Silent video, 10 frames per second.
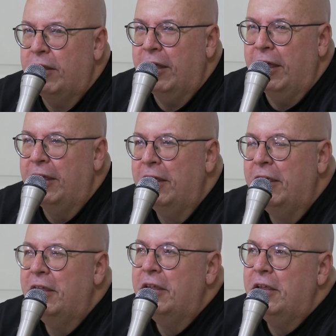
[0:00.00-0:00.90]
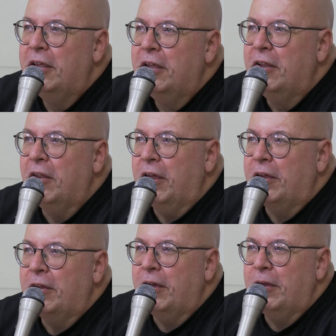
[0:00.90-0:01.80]
Good
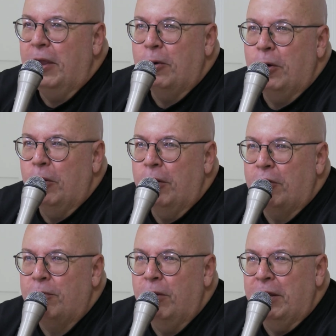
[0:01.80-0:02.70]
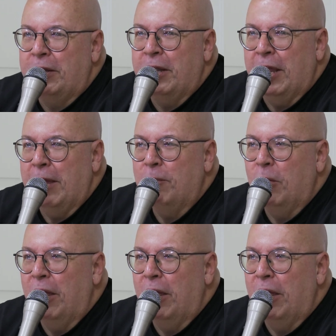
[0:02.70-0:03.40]
old Elsbrady Camp